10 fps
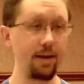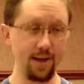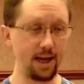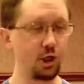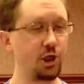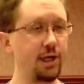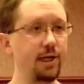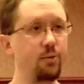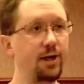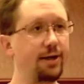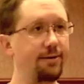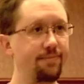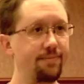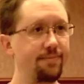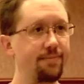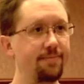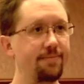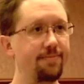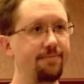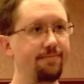I'm at JD Wade. Yeah, JD
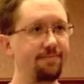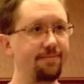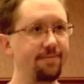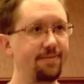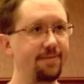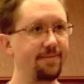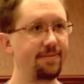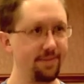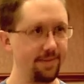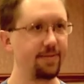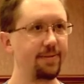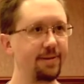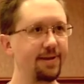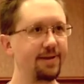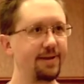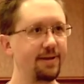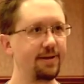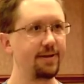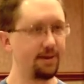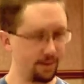Wade. It's just that easy. All right, hey, thanks for
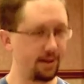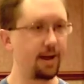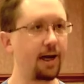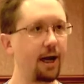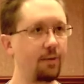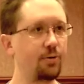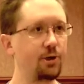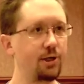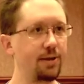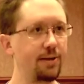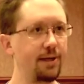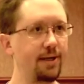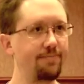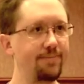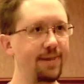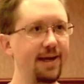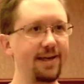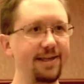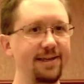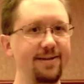taking some time to talk. I appreciate the time.
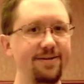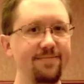Thanks.